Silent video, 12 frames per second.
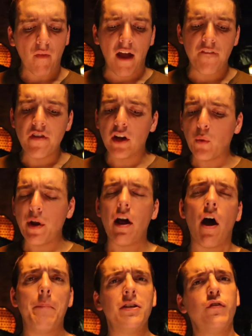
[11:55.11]
I feel like we had
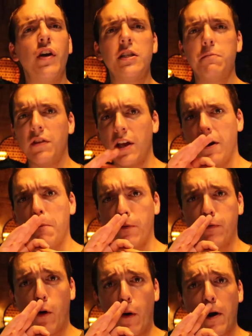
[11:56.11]
hummus fries there
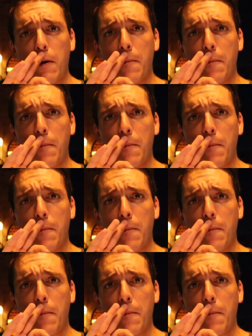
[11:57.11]
before.